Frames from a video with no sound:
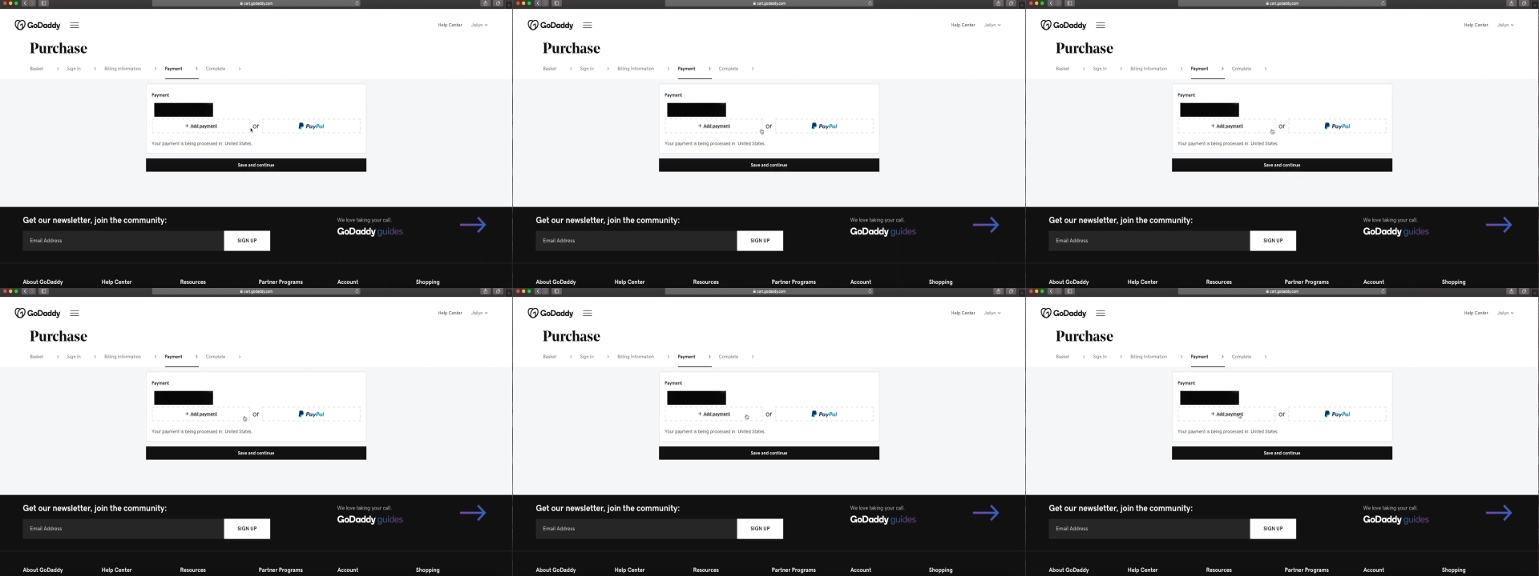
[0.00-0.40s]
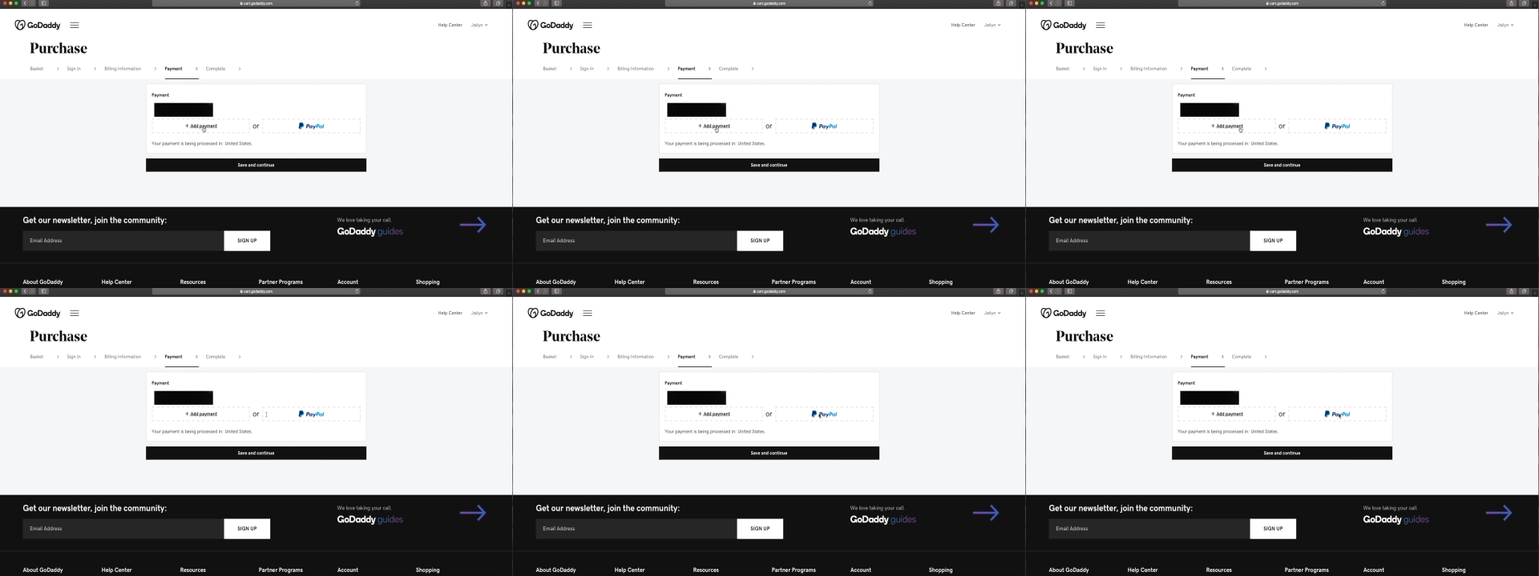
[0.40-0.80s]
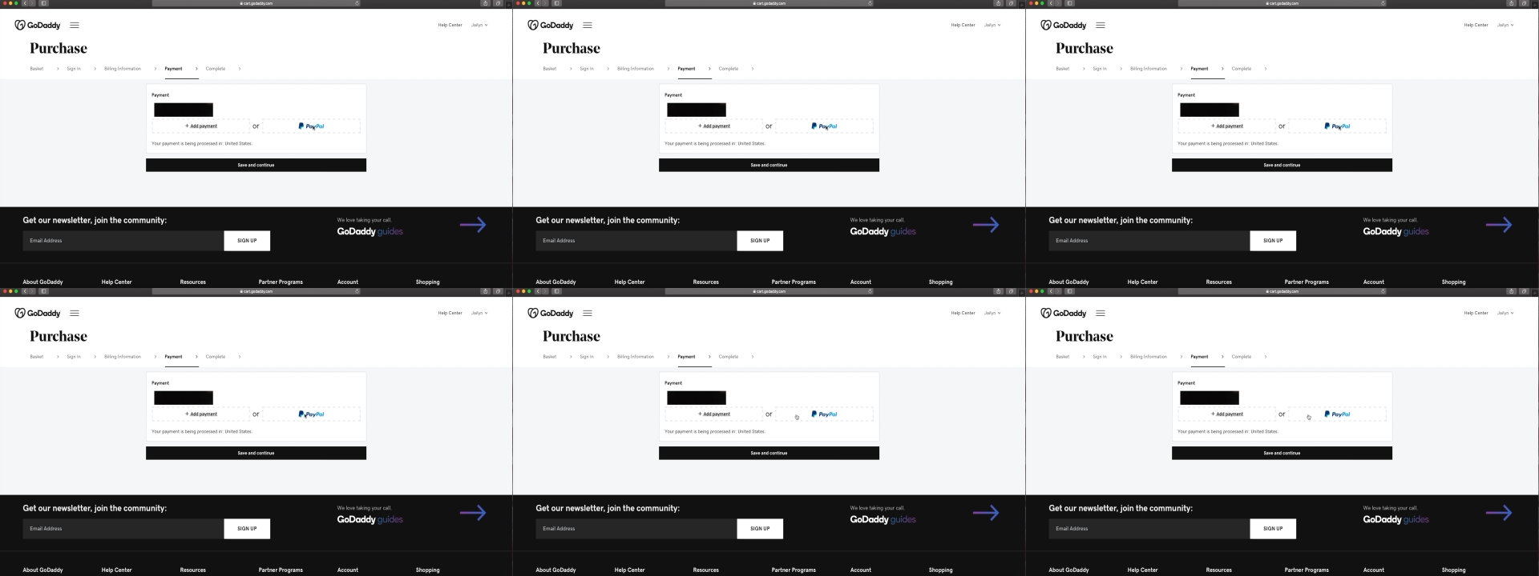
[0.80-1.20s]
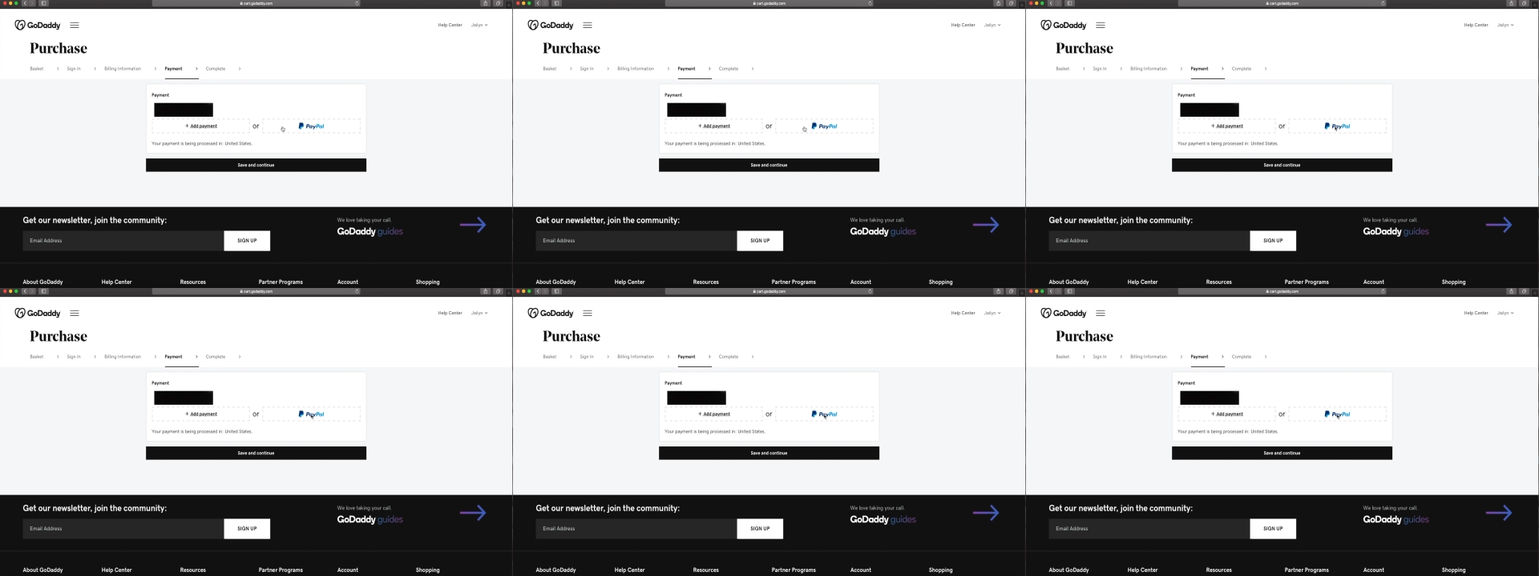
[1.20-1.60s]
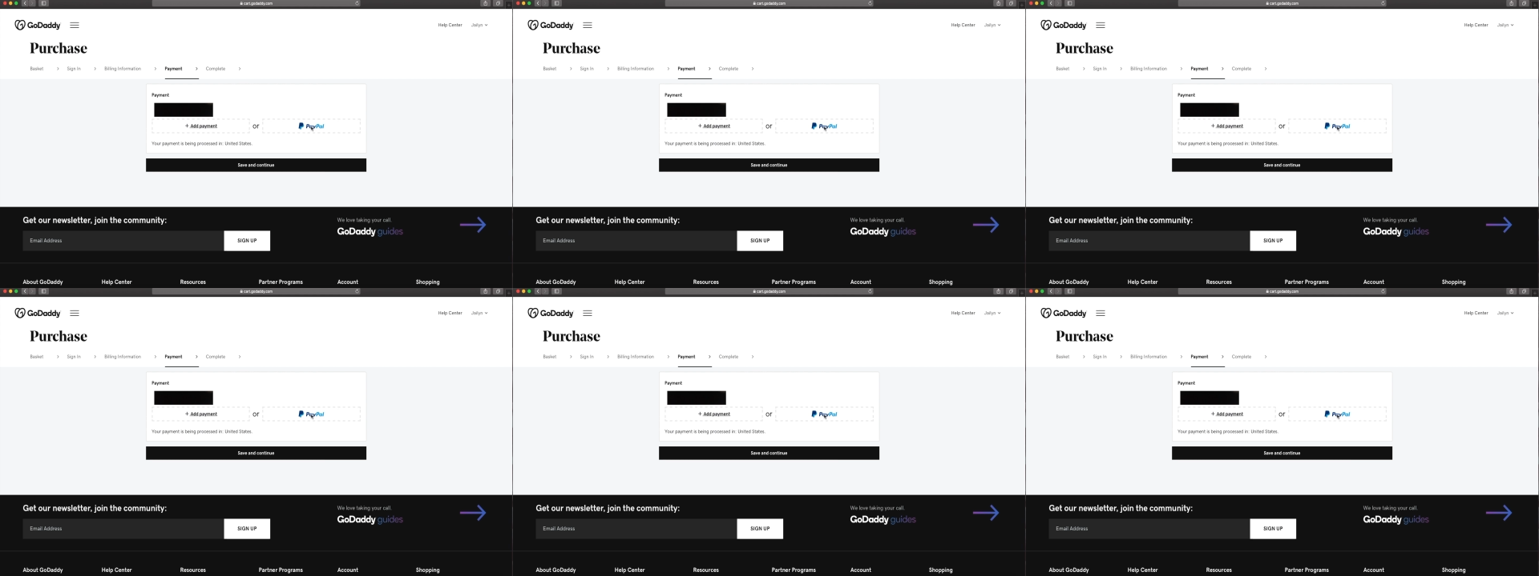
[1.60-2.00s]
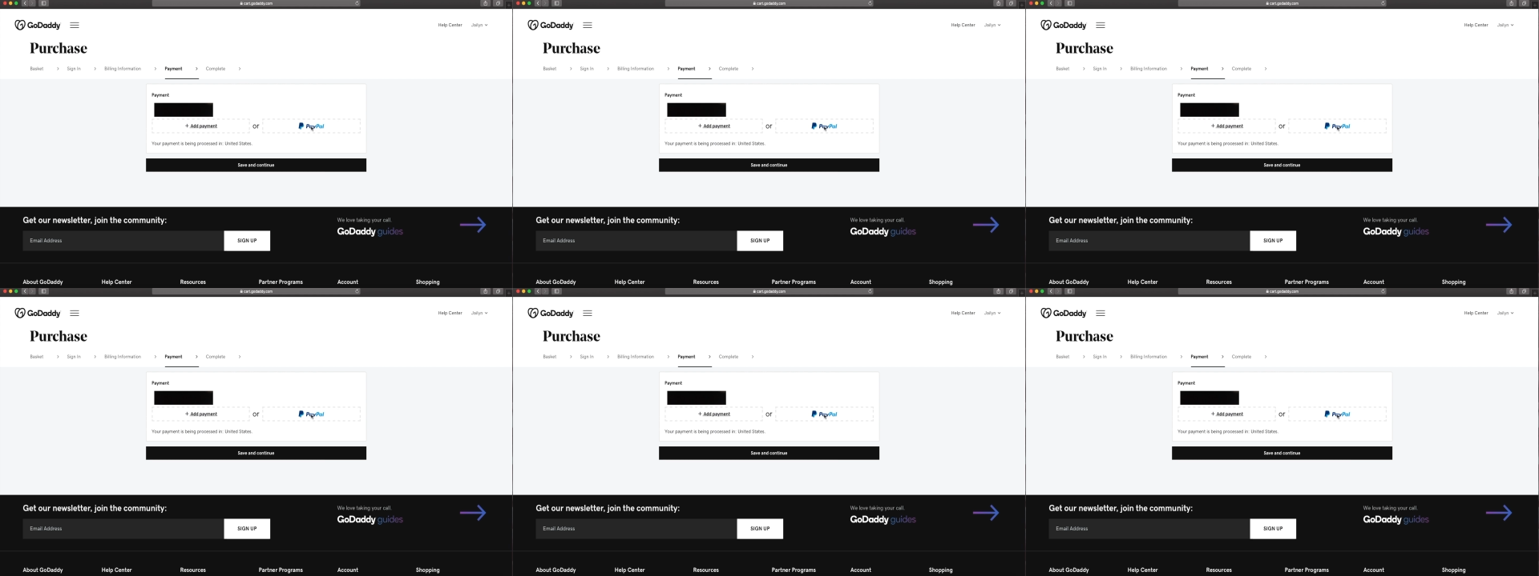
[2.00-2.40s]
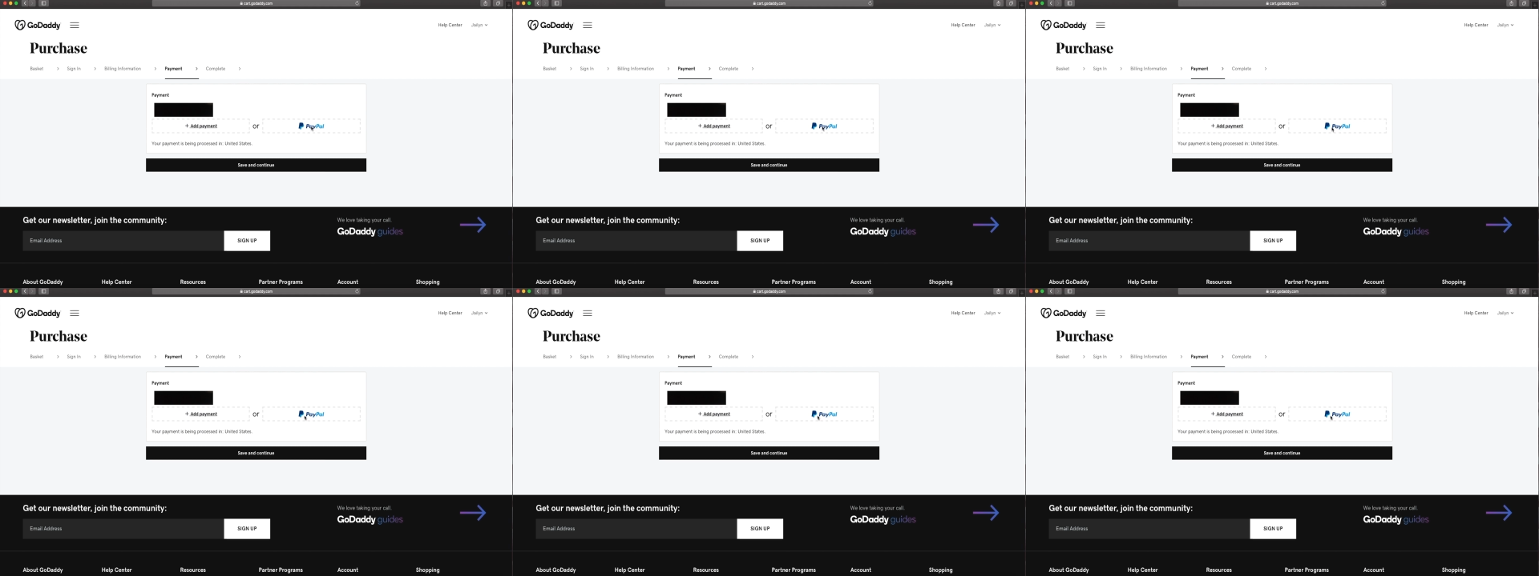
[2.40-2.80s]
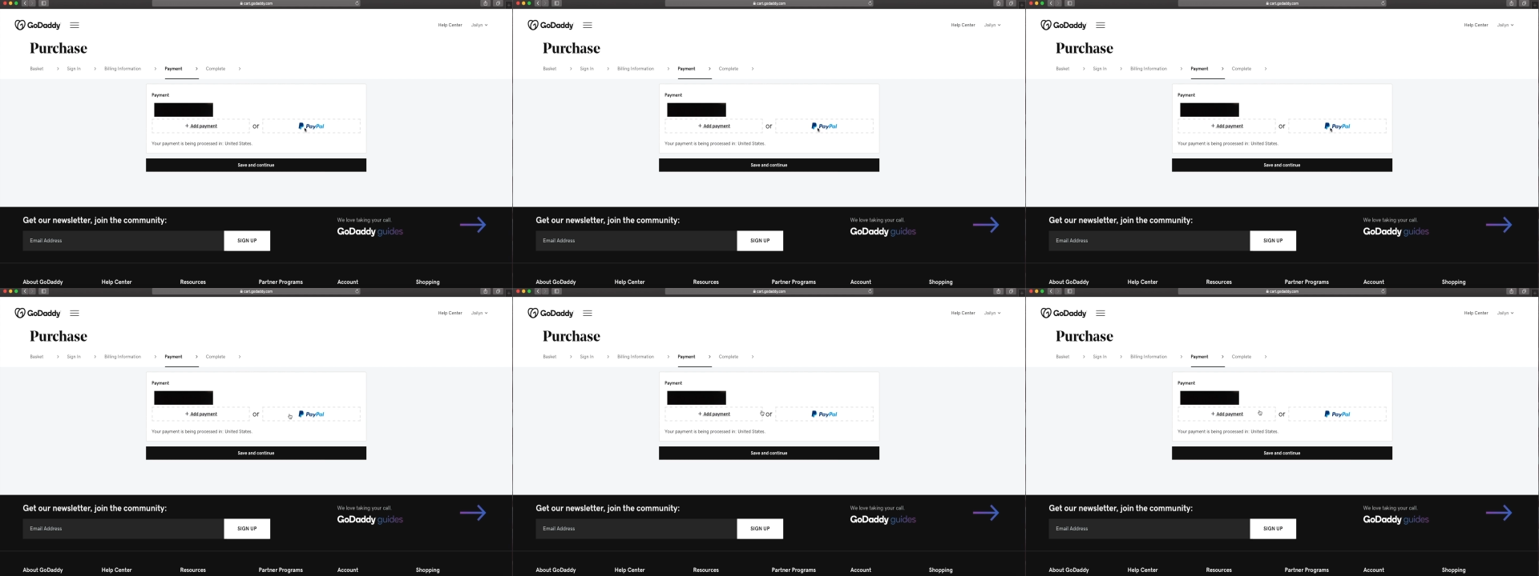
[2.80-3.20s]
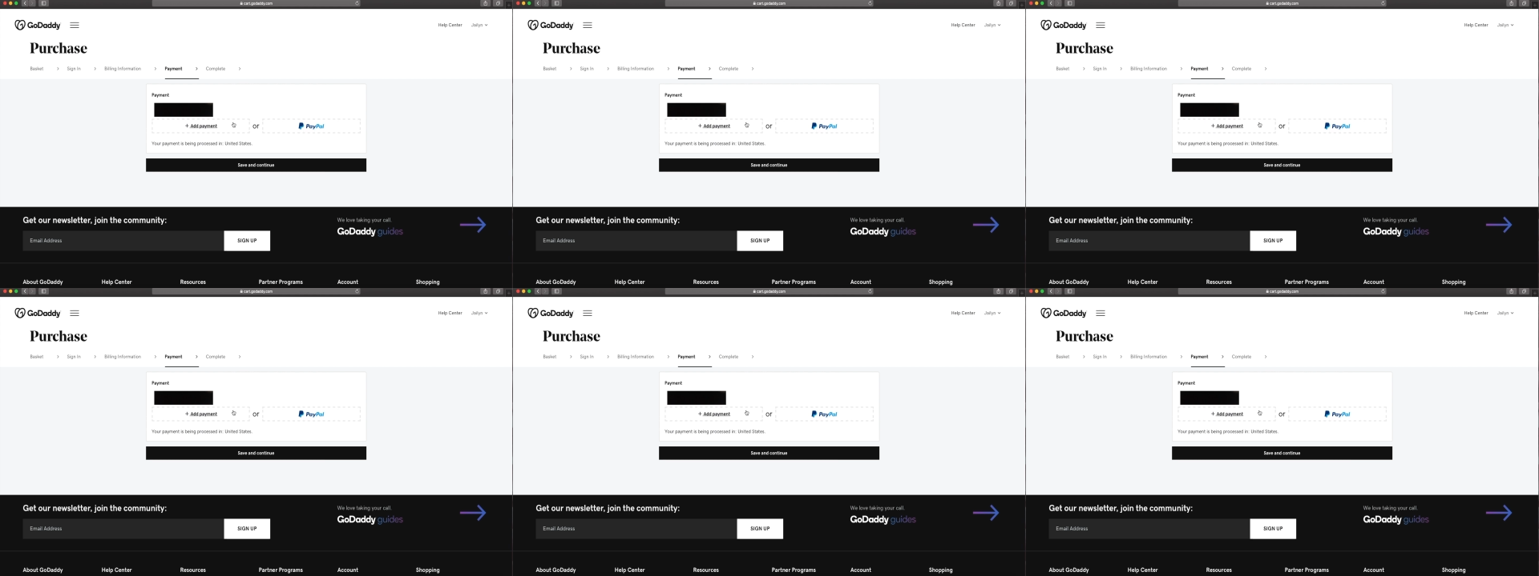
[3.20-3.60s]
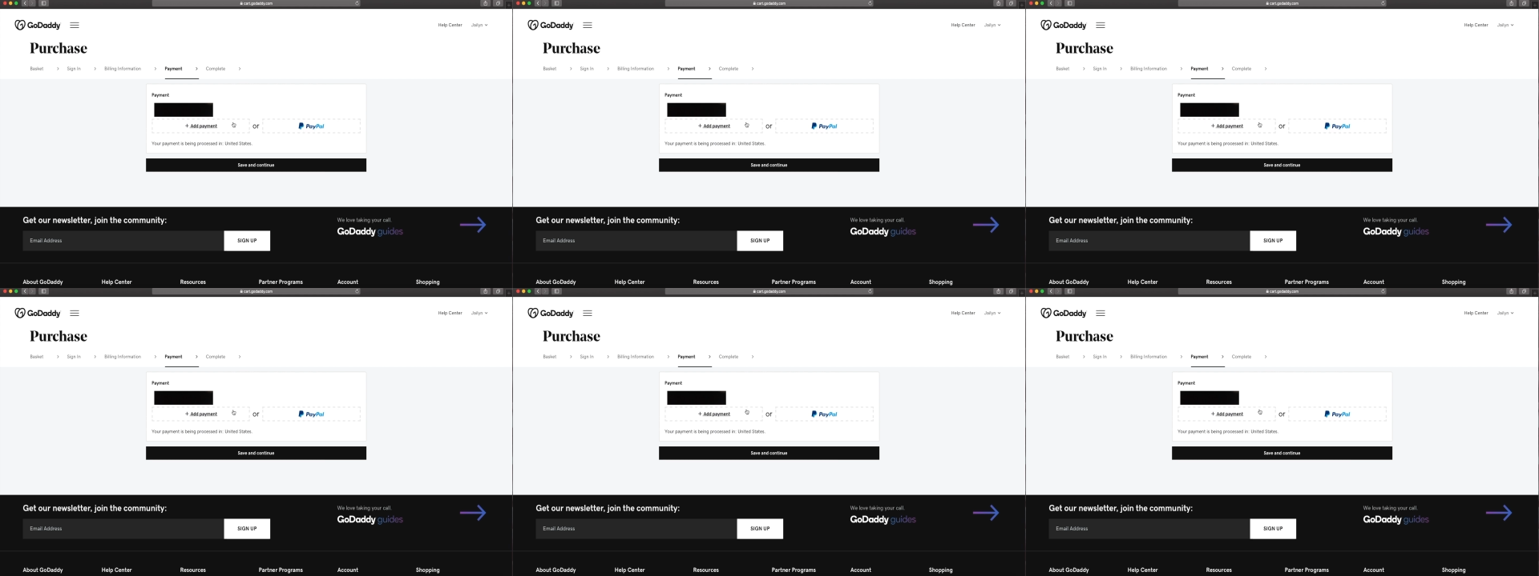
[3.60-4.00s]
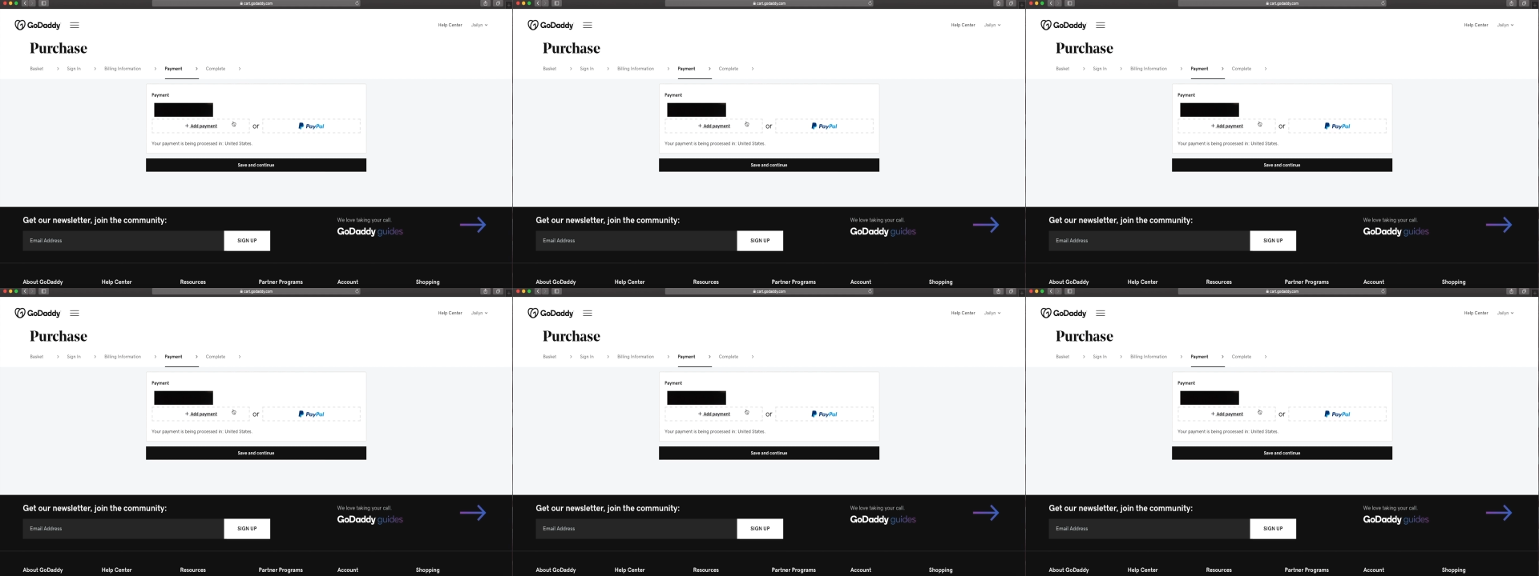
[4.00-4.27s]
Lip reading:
(no speaker visible)